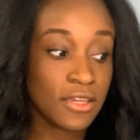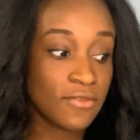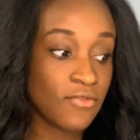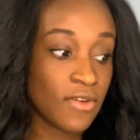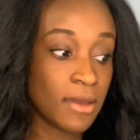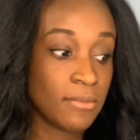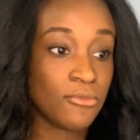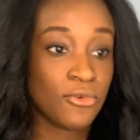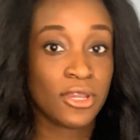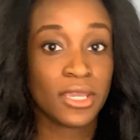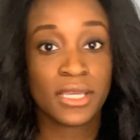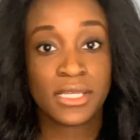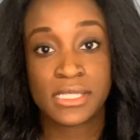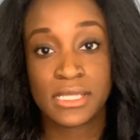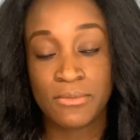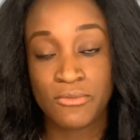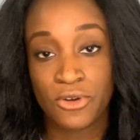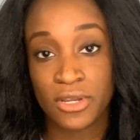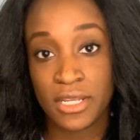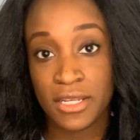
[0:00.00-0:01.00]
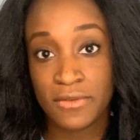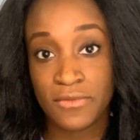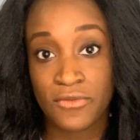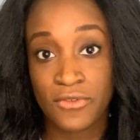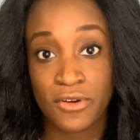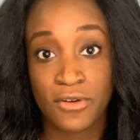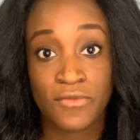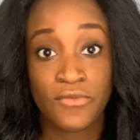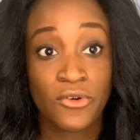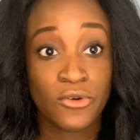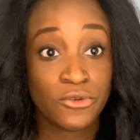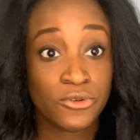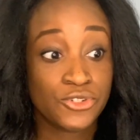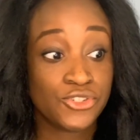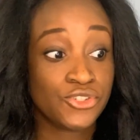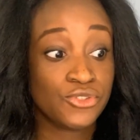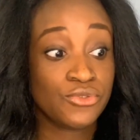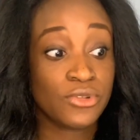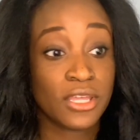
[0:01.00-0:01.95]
if I'm bringing someone in for a photo shoot,